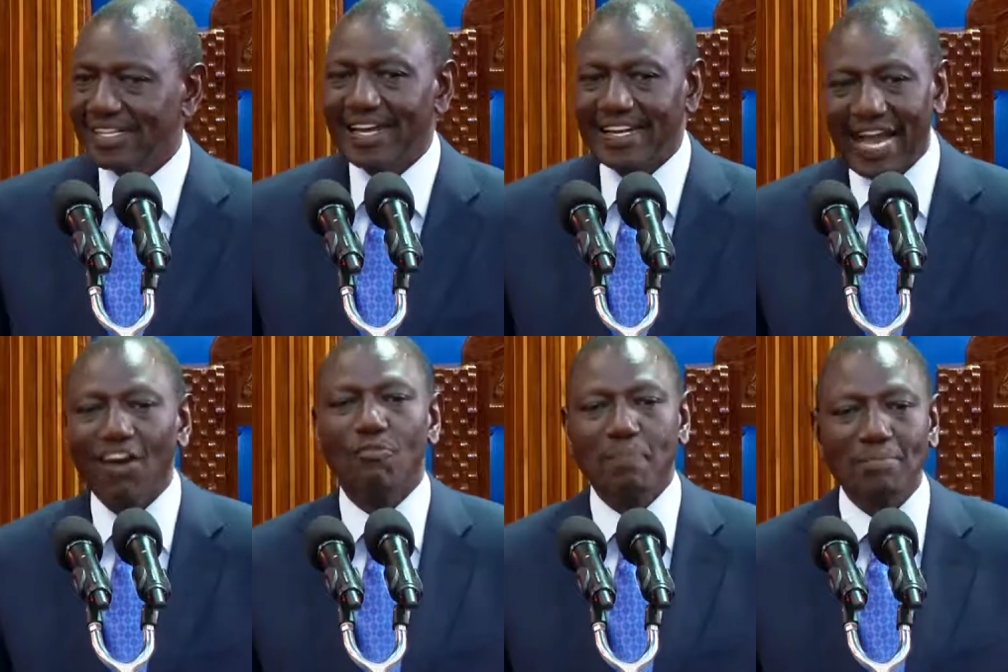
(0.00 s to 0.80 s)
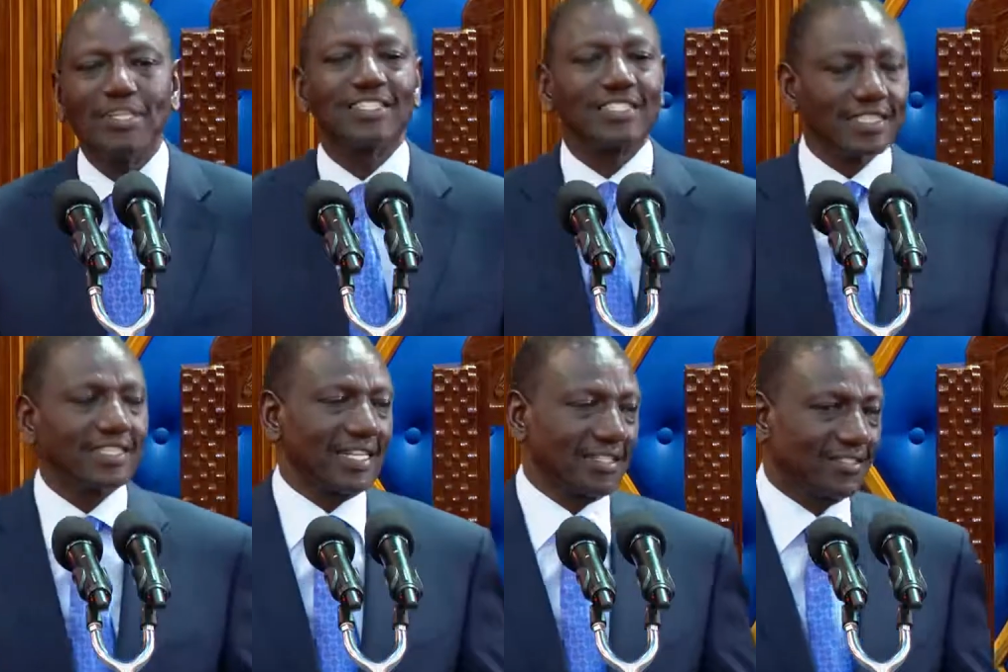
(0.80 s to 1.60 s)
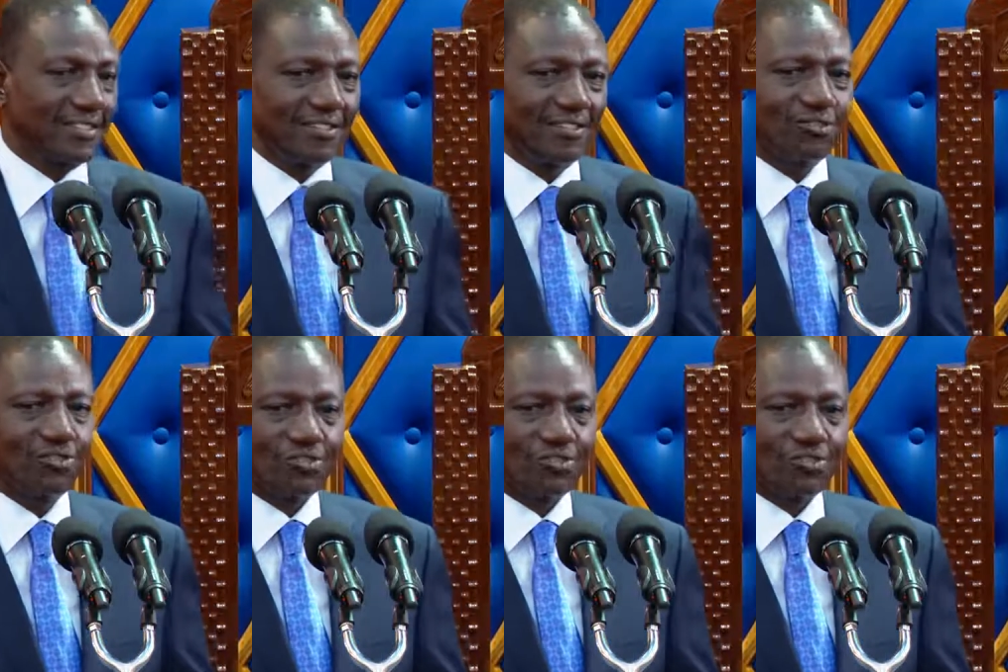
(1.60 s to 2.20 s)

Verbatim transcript: now permit citizens to